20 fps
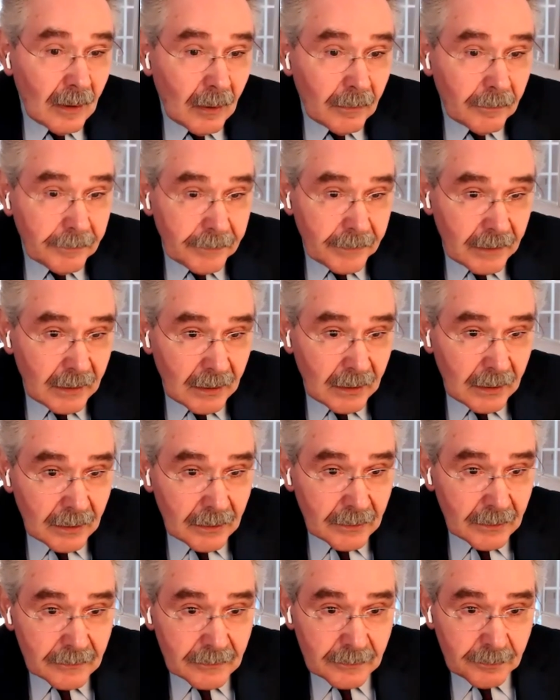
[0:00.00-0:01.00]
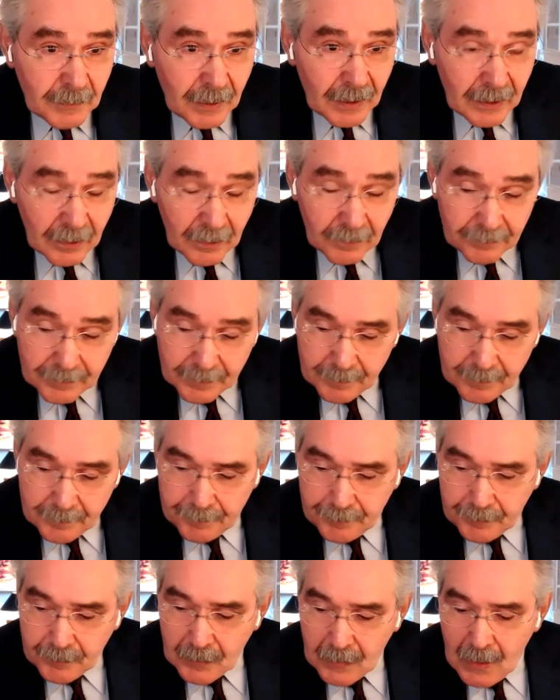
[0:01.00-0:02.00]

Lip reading: over the years, many of them,